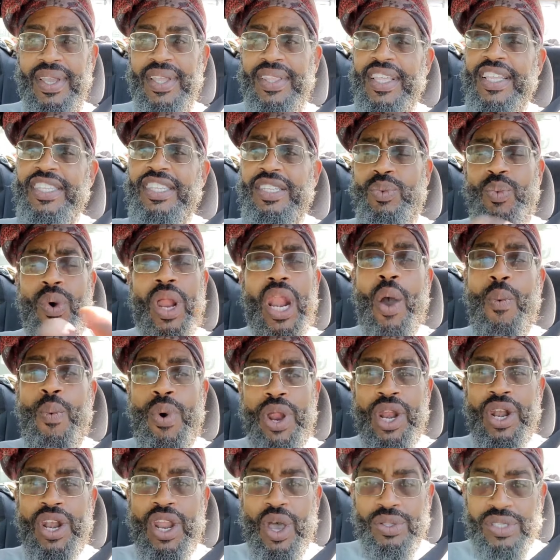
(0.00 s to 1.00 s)
This is what I
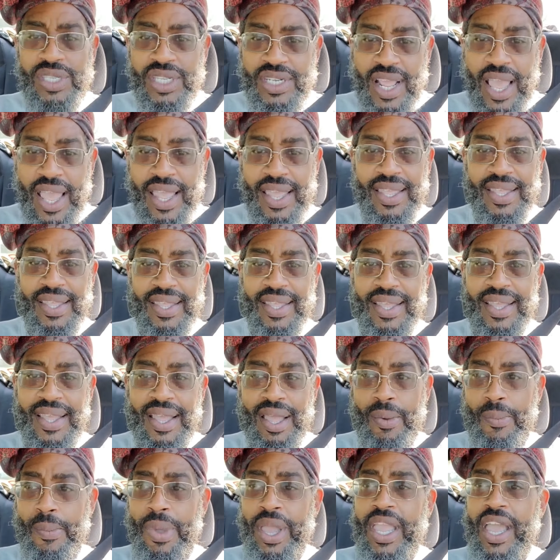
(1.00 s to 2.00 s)
want to know today
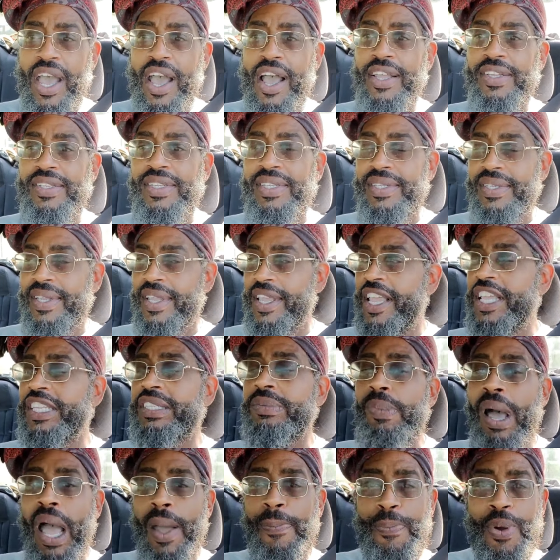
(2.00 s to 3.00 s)
because
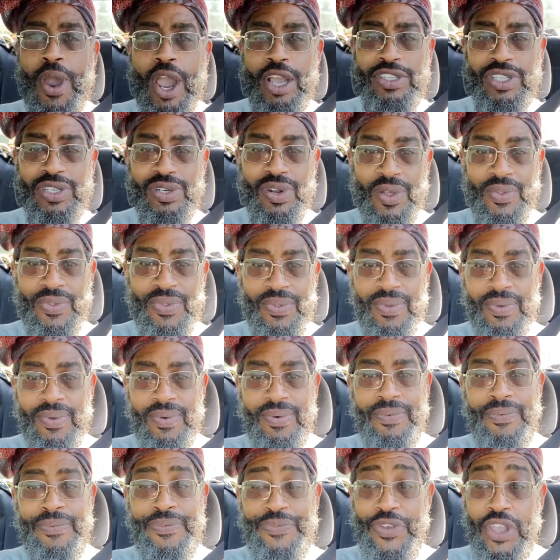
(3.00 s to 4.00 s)
it's my personal
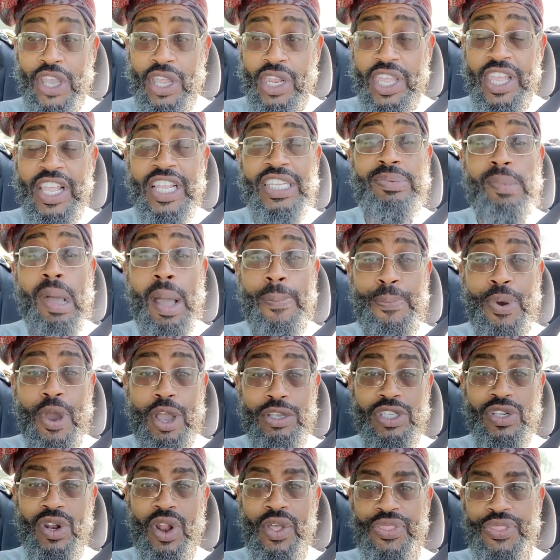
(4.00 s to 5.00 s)
feeling, it's my
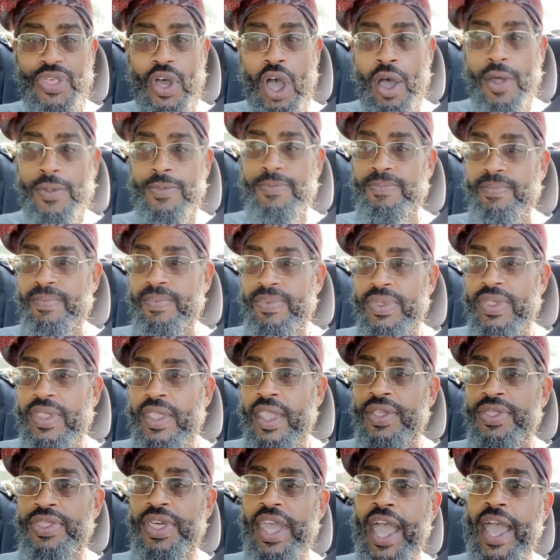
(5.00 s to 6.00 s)
personal thought
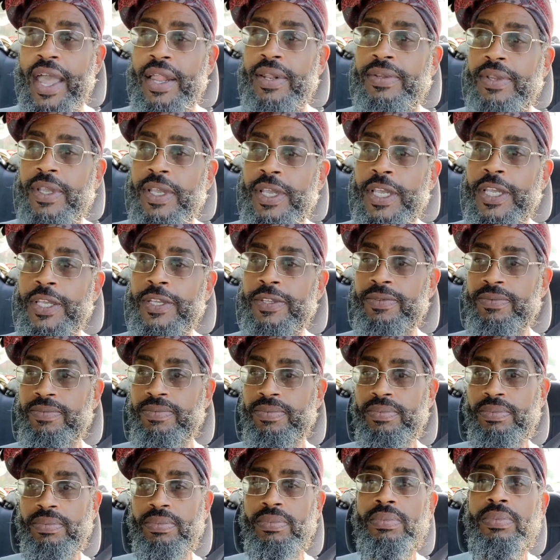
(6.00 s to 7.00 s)
that
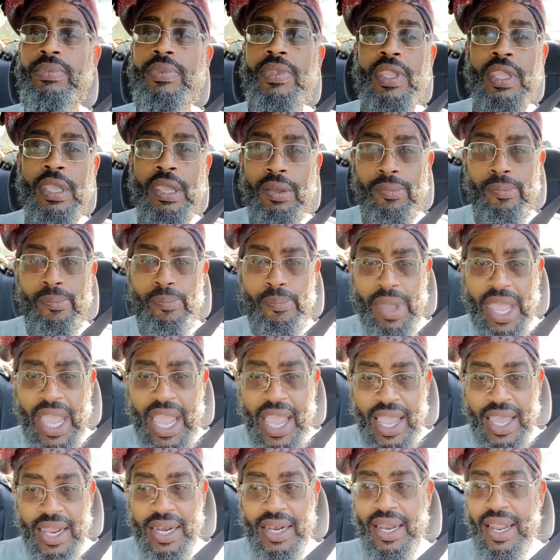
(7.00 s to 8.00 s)

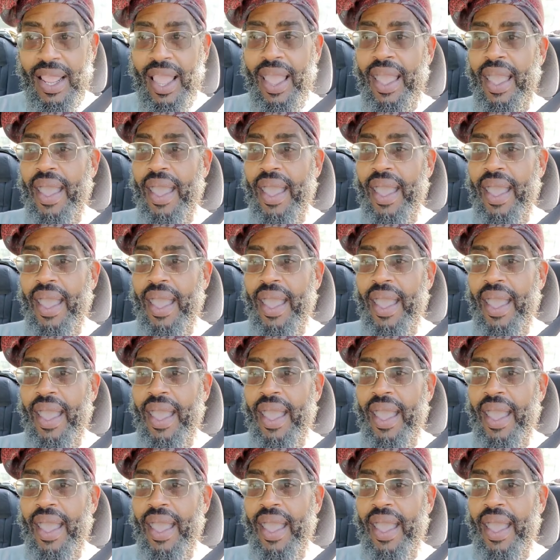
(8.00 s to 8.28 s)
men